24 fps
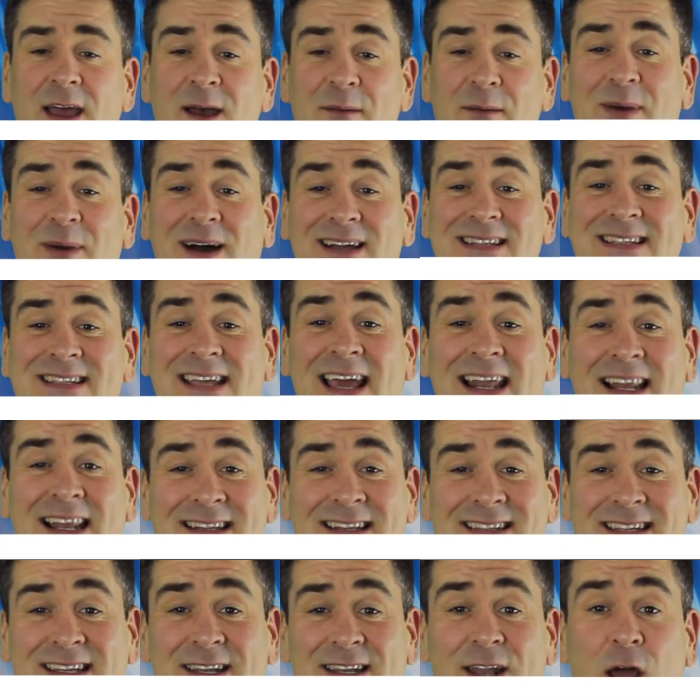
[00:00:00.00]
My
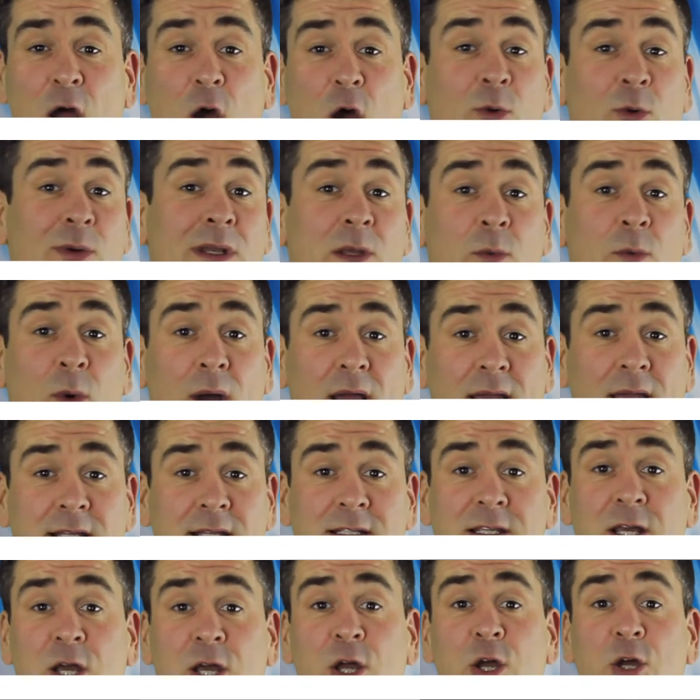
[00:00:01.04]
skeleton only
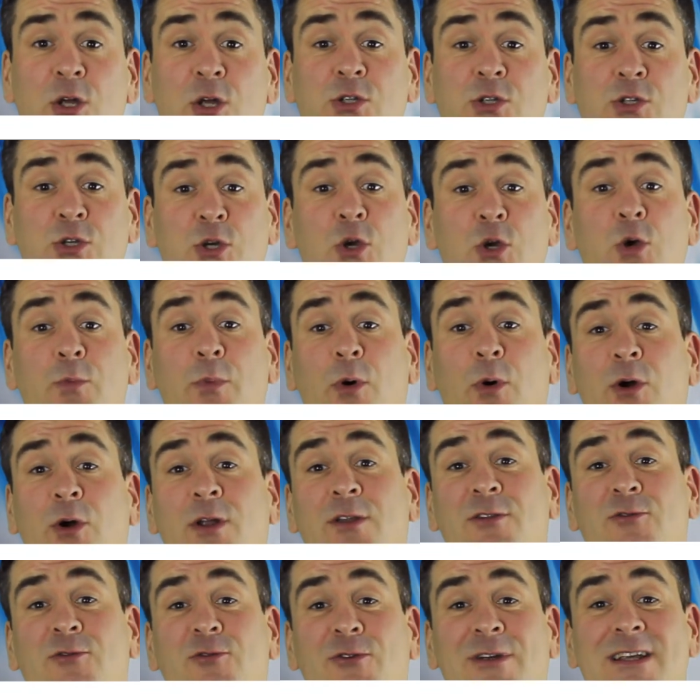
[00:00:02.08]
weighs
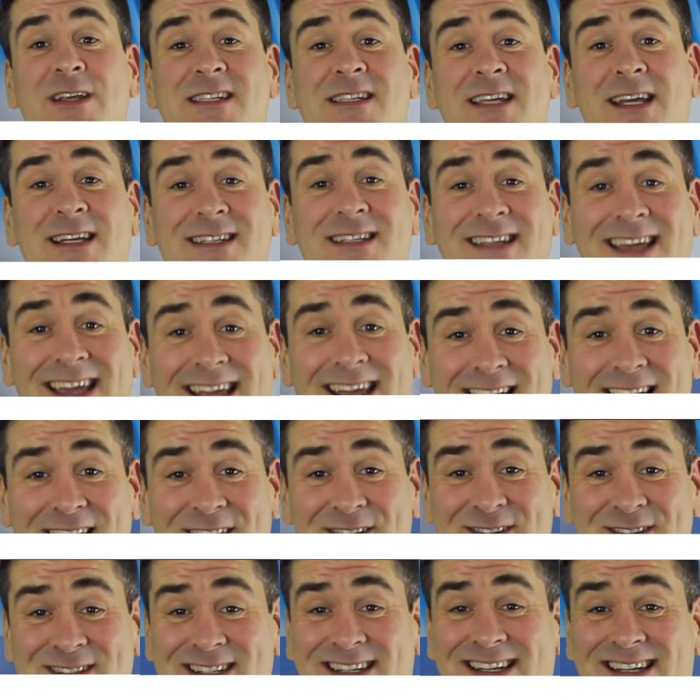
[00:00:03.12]
2.36
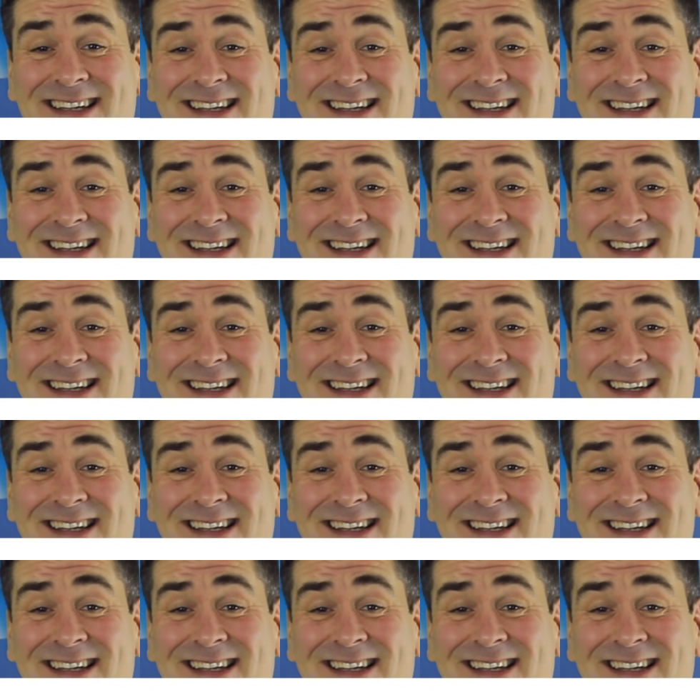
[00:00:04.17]
kilos.